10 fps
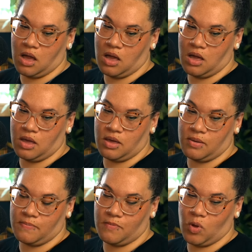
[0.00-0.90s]

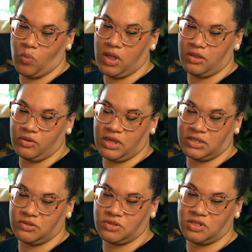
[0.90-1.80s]
Um, well,
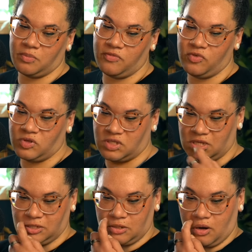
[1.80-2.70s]
okay, so some of those
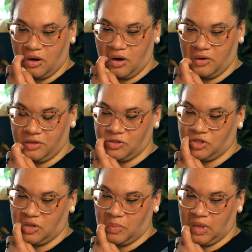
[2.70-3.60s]
things are
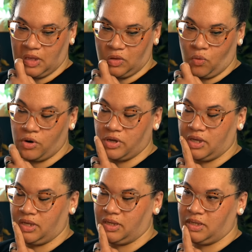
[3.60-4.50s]
legitimate.
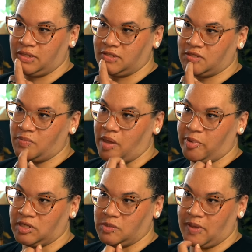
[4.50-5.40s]
Orca is my bus